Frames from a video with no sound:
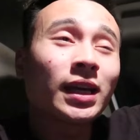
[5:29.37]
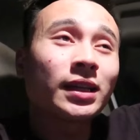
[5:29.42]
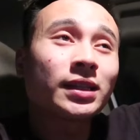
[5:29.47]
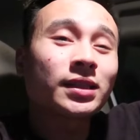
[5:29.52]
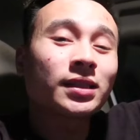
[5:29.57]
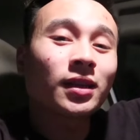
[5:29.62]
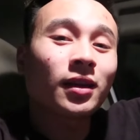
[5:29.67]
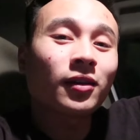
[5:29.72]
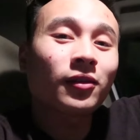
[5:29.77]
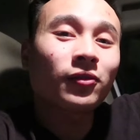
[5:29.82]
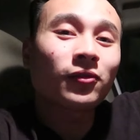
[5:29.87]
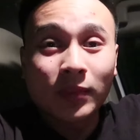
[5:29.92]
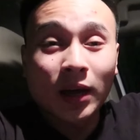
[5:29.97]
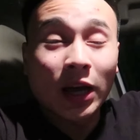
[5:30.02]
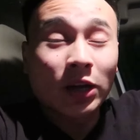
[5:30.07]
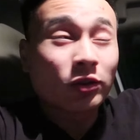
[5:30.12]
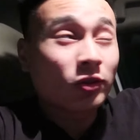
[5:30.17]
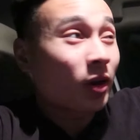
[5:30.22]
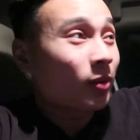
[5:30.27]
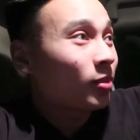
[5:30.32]
and stuff.
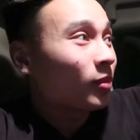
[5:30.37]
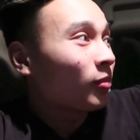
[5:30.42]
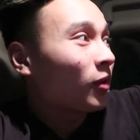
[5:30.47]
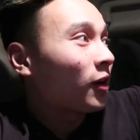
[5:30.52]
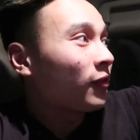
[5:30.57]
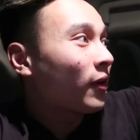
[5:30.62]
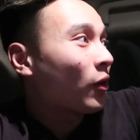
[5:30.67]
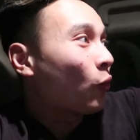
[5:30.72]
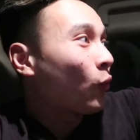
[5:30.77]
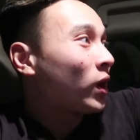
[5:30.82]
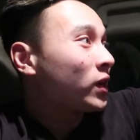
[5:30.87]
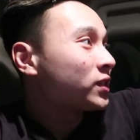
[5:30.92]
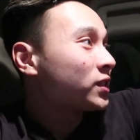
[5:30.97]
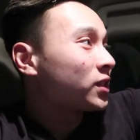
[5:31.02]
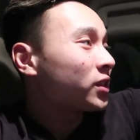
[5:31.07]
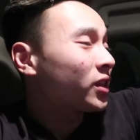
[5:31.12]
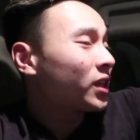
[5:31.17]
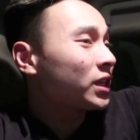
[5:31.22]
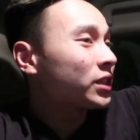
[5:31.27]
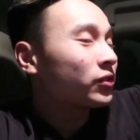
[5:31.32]
I dropped him off at Wings
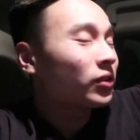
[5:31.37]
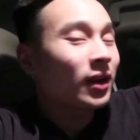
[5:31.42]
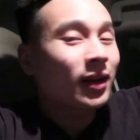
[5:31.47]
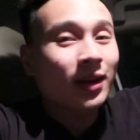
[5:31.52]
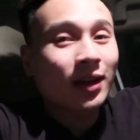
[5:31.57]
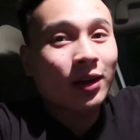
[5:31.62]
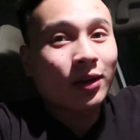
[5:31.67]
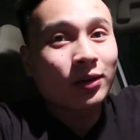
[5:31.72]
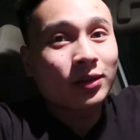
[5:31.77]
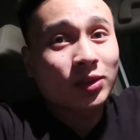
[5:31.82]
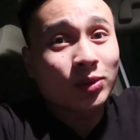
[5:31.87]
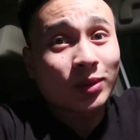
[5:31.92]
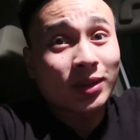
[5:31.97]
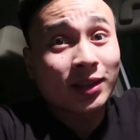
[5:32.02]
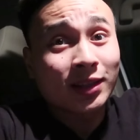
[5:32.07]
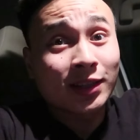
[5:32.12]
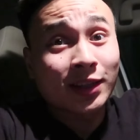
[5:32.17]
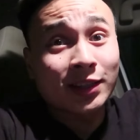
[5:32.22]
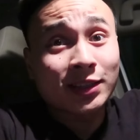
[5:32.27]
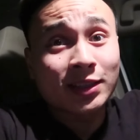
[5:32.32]
and Things right now so I
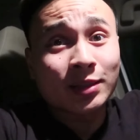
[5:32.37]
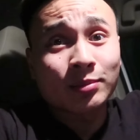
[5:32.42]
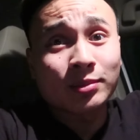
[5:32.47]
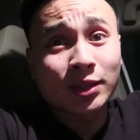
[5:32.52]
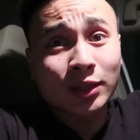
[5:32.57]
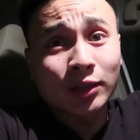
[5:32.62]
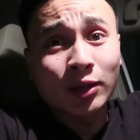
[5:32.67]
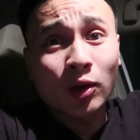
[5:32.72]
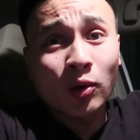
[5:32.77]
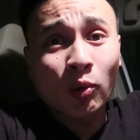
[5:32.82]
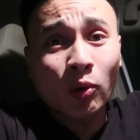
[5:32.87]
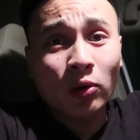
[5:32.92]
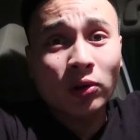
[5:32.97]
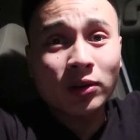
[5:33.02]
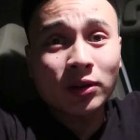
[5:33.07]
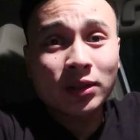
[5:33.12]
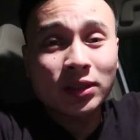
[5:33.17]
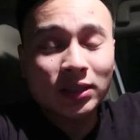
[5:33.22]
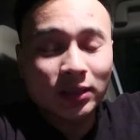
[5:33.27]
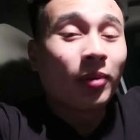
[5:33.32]
can get some to-go
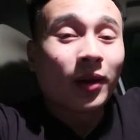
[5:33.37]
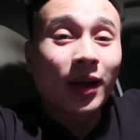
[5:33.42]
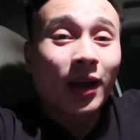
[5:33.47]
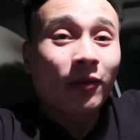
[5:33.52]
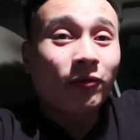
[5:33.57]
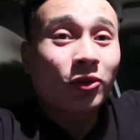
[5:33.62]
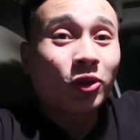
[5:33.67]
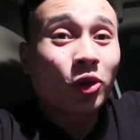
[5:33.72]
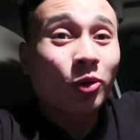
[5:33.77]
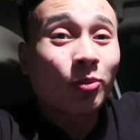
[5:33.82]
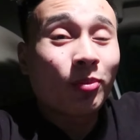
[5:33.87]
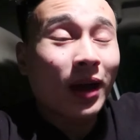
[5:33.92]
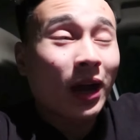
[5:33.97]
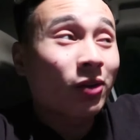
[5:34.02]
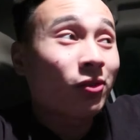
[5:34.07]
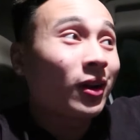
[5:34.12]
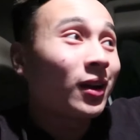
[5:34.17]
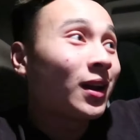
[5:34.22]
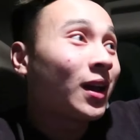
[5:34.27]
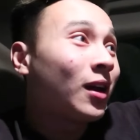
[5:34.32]
orders. But I have to go back
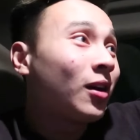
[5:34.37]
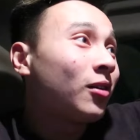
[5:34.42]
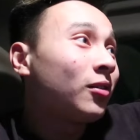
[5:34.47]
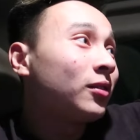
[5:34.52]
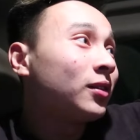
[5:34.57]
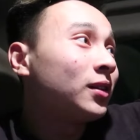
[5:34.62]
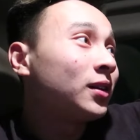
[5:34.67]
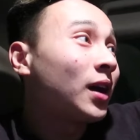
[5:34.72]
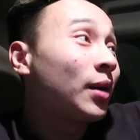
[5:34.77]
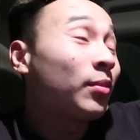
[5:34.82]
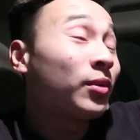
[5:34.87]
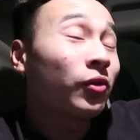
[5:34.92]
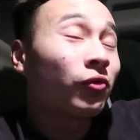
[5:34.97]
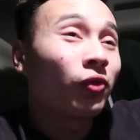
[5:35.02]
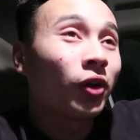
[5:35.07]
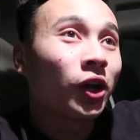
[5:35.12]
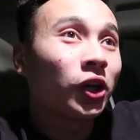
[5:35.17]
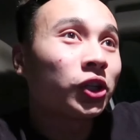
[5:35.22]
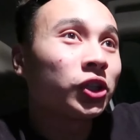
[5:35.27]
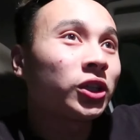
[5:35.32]
right now. I'm in a
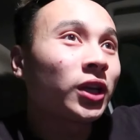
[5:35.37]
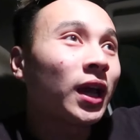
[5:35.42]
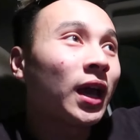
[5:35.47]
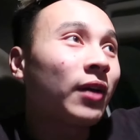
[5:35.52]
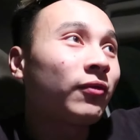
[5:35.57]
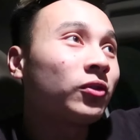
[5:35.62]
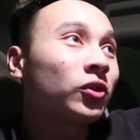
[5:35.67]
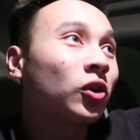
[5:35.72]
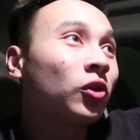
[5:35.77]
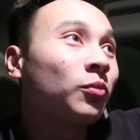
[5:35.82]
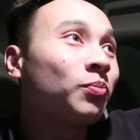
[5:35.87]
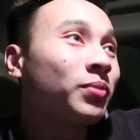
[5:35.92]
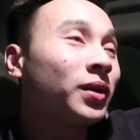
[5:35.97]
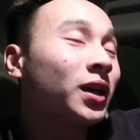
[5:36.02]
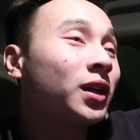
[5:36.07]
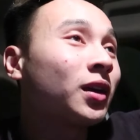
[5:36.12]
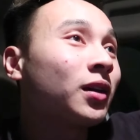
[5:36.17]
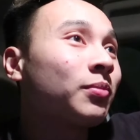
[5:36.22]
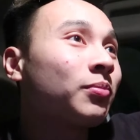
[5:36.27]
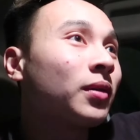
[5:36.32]
rush. I have to go
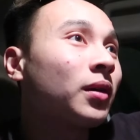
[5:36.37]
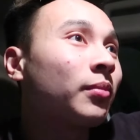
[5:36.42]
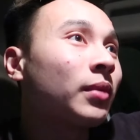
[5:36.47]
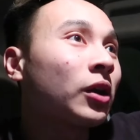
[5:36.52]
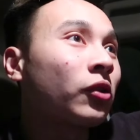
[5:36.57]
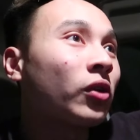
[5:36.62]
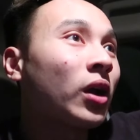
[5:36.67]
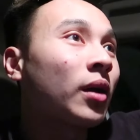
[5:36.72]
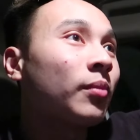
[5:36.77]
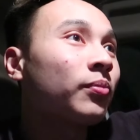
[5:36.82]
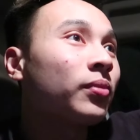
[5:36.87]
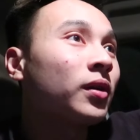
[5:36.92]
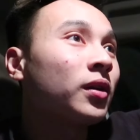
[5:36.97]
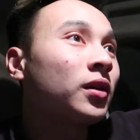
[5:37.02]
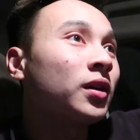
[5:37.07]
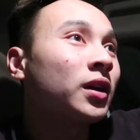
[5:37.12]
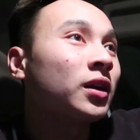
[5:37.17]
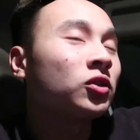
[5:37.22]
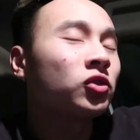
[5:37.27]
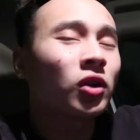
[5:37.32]
pick up my grandpa
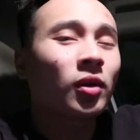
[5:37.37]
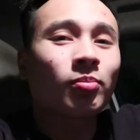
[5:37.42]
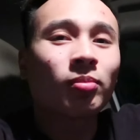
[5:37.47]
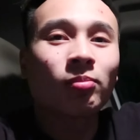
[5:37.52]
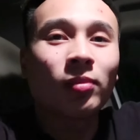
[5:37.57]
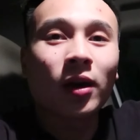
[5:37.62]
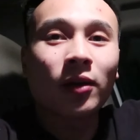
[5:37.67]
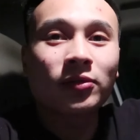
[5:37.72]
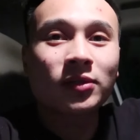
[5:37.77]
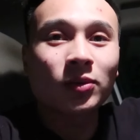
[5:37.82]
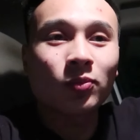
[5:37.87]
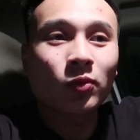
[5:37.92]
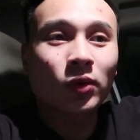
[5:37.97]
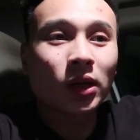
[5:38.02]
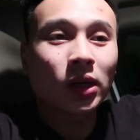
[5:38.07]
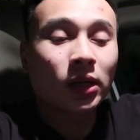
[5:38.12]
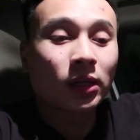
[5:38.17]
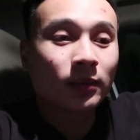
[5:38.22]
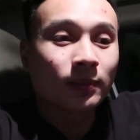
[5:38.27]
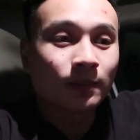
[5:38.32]
and drop him off
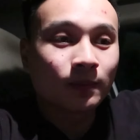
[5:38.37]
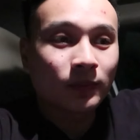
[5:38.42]
somewhere.